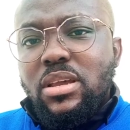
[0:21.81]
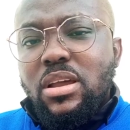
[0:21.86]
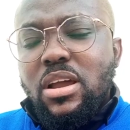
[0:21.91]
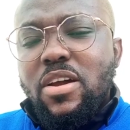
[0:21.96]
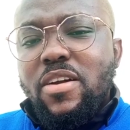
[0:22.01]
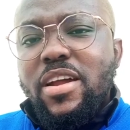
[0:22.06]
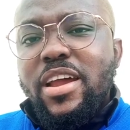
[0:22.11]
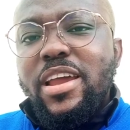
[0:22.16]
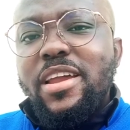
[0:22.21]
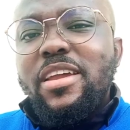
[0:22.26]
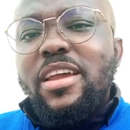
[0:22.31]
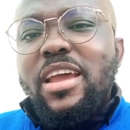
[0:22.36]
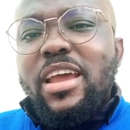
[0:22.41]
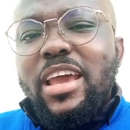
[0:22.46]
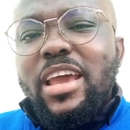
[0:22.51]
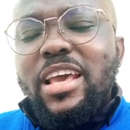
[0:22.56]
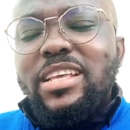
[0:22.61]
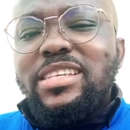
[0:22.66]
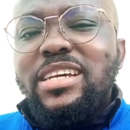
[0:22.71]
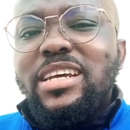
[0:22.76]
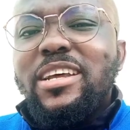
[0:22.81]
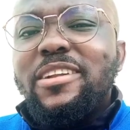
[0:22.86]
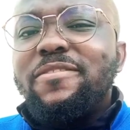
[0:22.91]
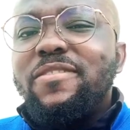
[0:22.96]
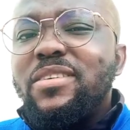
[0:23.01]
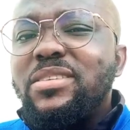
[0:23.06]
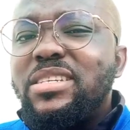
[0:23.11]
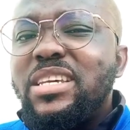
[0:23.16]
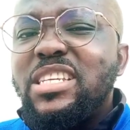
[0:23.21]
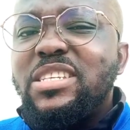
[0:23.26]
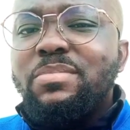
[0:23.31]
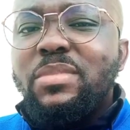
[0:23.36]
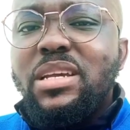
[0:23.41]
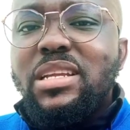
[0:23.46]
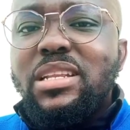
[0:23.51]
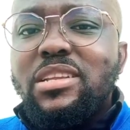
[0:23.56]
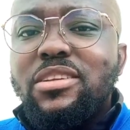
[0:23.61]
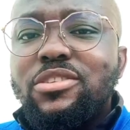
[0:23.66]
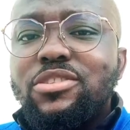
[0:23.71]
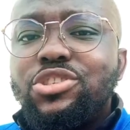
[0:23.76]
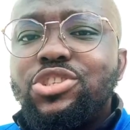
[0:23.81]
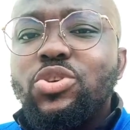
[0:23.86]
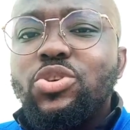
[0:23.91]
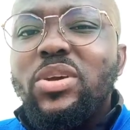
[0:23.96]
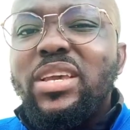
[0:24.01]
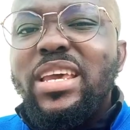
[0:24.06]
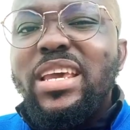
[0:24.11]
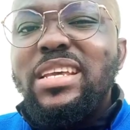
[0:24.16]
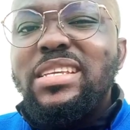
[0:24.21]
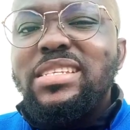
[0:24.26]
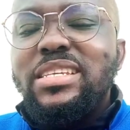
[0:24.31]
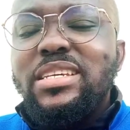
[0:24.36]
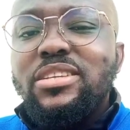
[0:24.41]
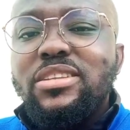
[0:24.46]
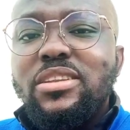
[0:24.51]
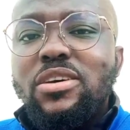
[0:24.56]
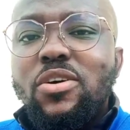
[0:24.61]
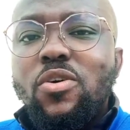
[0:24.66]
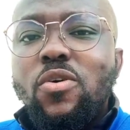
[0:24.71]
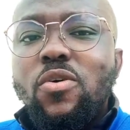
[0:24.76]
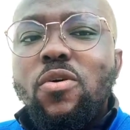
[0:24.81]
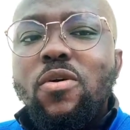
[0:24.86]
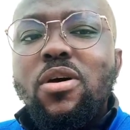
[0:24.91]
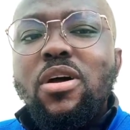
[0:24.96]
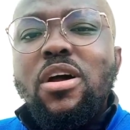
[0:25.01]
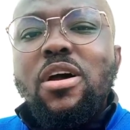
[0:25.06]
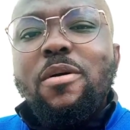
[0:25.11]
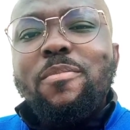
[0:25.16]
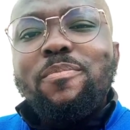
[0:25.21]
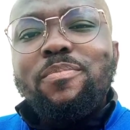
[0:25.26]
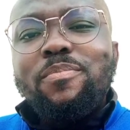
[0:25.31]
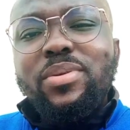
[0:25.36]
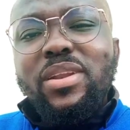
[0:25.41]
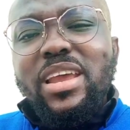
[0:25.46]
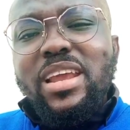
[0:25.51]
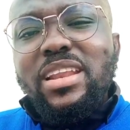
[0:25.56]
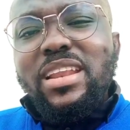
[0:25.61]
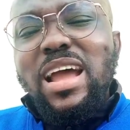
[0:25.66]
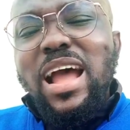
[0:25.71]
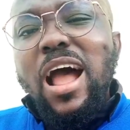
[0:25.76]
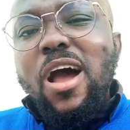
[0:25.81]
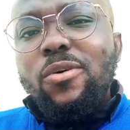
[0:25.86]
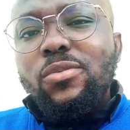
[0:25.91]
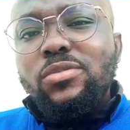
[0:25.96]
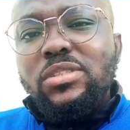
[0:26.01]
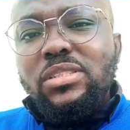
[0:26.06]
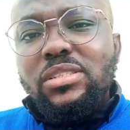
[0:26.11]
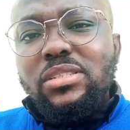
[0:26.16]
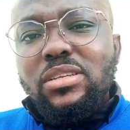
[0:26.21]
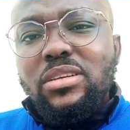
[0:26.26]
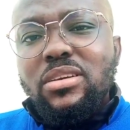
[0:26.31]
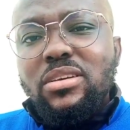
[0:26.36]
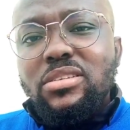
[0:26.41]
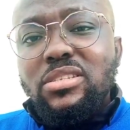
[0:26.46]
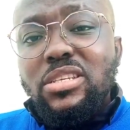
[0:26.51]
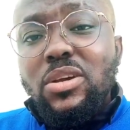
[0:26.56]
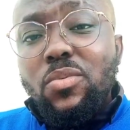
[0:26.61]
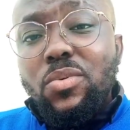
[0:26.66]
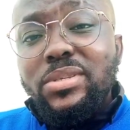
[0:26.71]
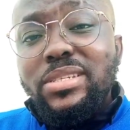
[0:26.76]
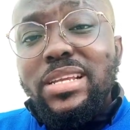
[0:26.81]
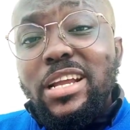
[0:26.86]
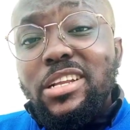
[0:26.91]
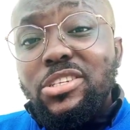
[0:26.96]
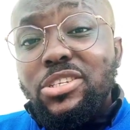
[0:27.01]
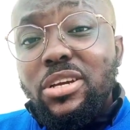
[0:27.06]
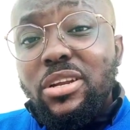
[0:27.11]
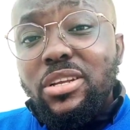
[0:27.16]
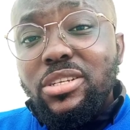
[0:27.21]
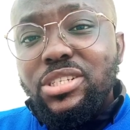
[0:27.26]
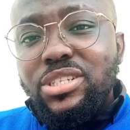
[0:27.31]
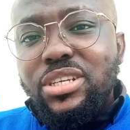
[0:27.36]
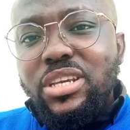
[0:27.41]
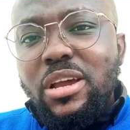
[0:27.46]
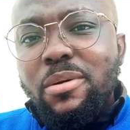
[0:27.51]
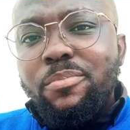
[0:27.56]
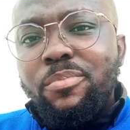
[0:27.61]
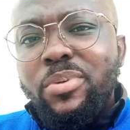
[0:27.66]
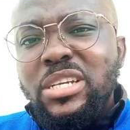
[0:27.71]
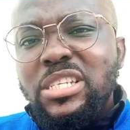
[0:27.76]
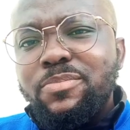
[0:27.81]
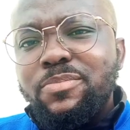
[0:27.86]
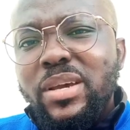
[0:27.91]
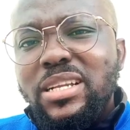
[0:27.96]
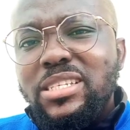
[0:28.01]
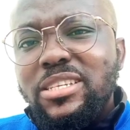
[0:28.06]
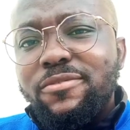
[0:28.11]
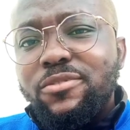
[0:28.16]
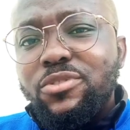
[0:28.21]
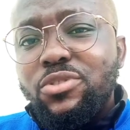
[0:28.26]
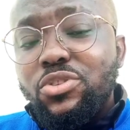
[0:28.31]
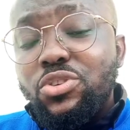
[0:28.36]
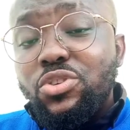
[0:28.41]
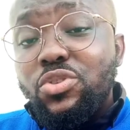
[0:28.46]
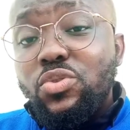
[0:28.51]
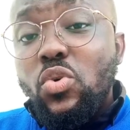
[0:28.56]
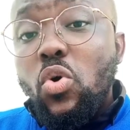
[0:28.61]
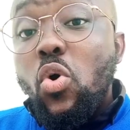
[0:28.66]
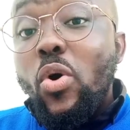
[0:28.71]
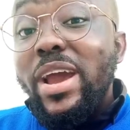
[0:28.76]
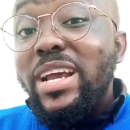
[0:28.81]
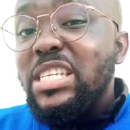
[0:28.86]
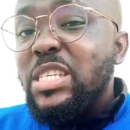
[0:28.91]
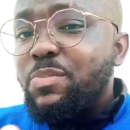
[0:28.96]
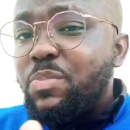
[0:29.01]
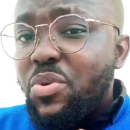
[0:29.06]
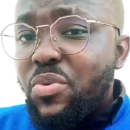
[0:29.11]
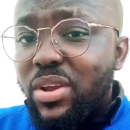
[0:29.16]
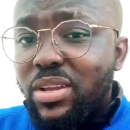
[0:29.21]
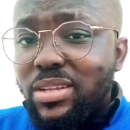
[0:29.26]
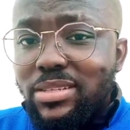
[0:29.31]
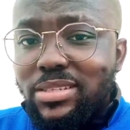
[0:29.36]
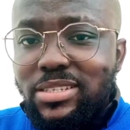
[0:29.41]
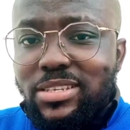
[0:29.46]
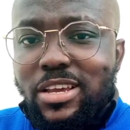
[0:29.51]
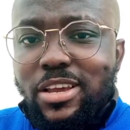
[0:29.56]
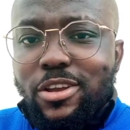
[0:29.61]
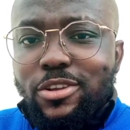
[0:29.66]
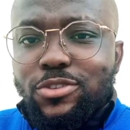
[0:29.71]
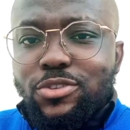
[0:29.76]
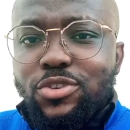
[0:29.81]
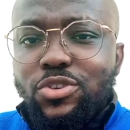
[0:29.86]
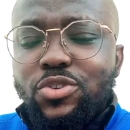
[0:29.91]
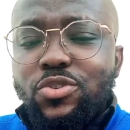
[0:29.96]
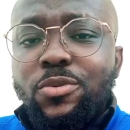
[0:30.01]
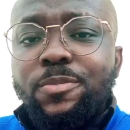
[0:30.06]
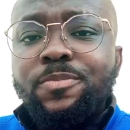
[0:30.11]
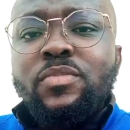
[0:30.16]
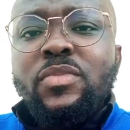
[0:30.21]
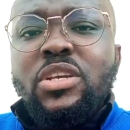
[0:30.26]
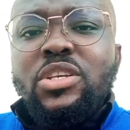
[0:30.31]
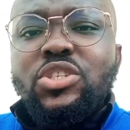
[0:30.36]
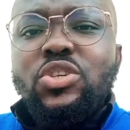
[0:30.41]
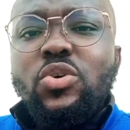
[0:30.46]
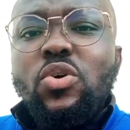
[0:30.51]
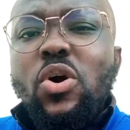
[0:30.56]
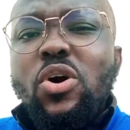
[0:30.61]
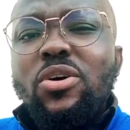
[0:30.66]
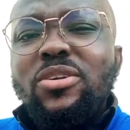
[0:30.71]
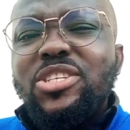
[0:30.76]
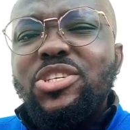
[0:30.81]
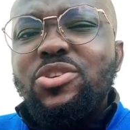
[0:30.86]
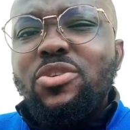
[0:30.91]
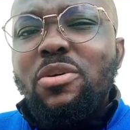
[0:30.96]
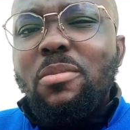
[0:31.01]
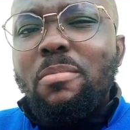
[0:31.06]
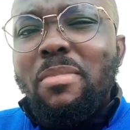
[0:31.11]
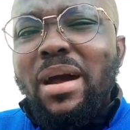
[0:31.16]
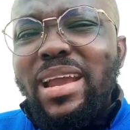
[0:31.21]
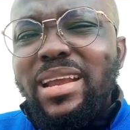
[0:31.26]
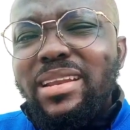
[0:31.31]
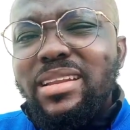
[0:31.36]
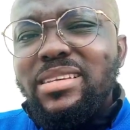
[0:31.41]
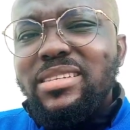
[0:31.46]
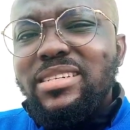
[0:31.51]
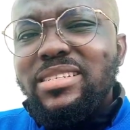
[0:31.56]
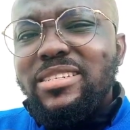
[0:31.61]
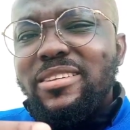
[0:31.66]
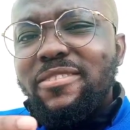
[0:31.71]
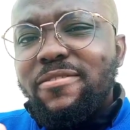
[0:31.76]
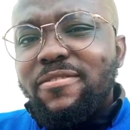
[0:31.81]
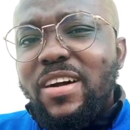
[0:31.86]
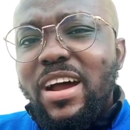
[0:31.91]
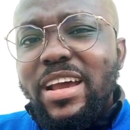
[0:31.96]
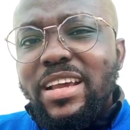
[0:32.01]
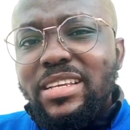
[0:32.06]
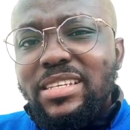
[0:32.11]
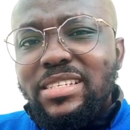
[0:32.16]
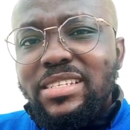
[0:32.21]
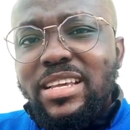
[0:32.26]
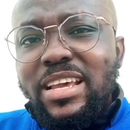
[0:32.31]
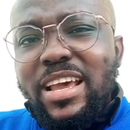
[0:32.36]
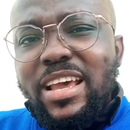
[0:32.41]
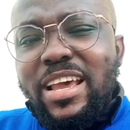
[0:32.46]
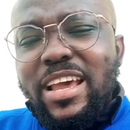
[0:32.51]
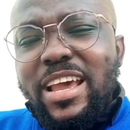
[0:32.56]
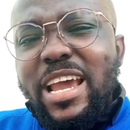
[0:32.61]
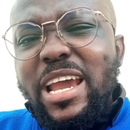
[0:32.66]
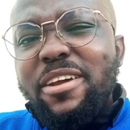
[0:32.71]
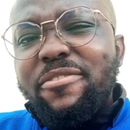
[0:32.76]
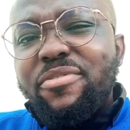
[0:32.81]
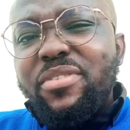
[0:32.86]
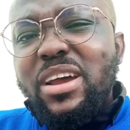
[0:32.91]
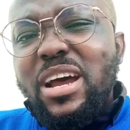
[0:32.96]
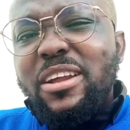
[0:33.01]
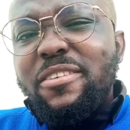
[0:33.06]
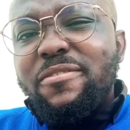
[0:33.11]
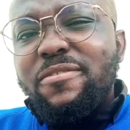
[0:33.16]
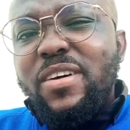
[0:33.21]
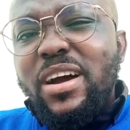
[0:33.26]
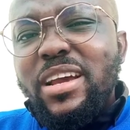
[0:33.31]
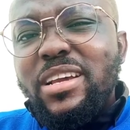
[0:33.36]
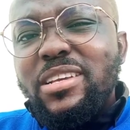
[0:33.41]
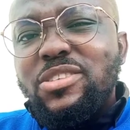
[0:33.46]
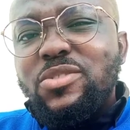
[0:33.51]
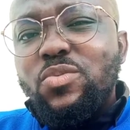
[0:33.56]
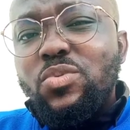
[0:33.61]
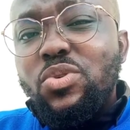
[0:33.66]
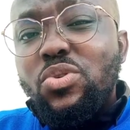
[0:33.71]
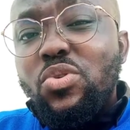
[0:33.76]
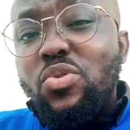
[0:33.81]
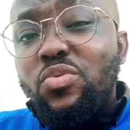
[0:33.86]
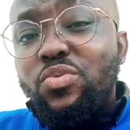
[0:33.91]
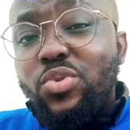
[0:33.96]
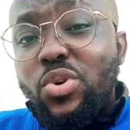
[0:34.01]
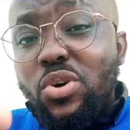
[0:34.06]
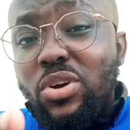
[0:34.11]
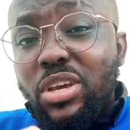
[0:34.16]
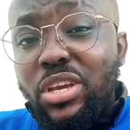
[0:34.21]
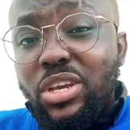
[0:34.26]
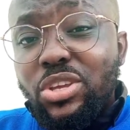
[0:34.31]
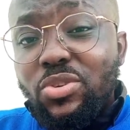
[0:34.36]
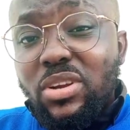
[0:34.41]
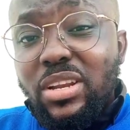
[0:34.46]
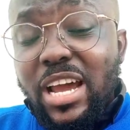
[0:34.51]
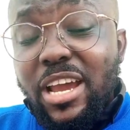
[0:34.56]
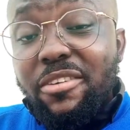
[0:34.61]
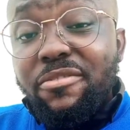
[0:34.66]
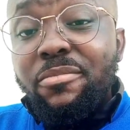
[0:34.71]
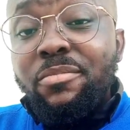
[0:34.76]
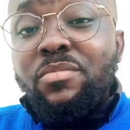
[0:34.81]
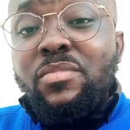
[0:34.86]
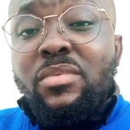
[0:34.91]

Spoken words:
All right, it's an advertisement showcasing or playing out someone's ideology and perspective to you or experience to you. So until your mind is a device, every advice will go wrong in your life.